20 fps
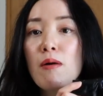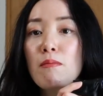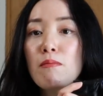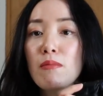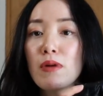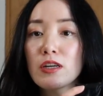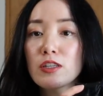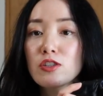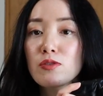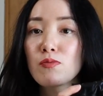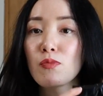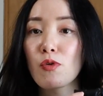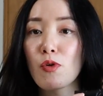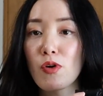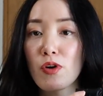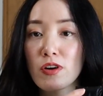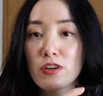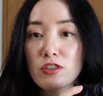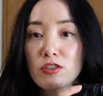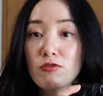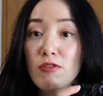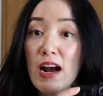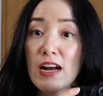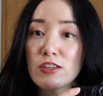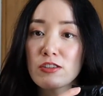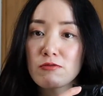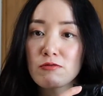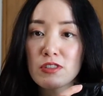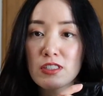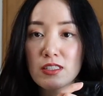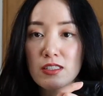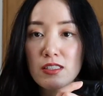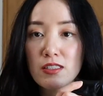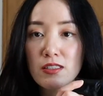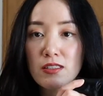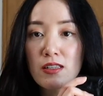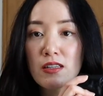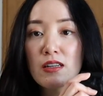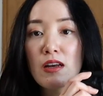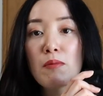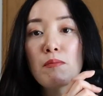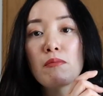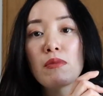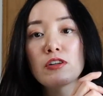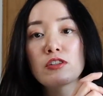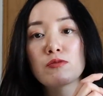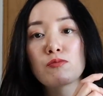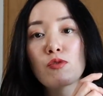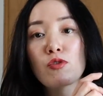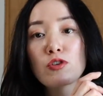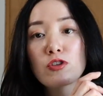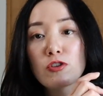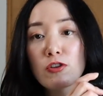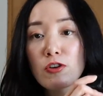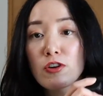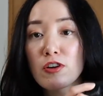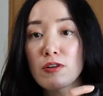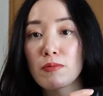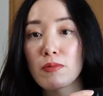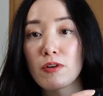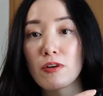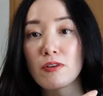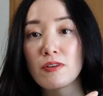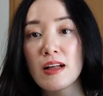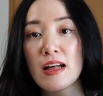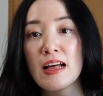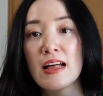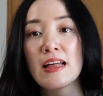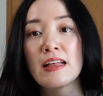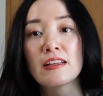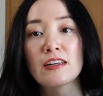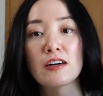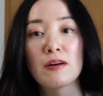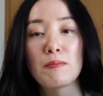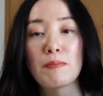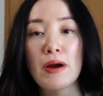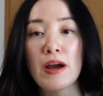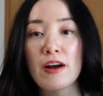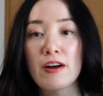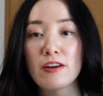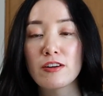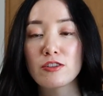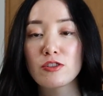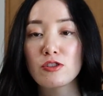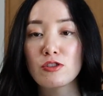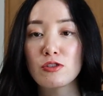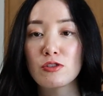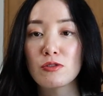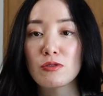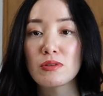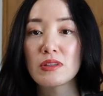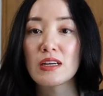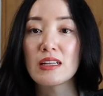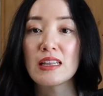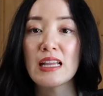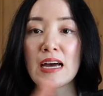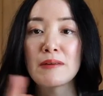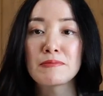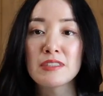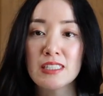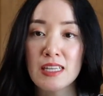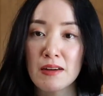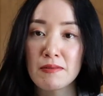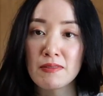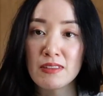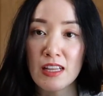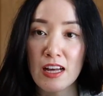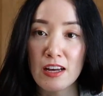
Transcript: much more scratch resistant and much more durable compared to the lambskin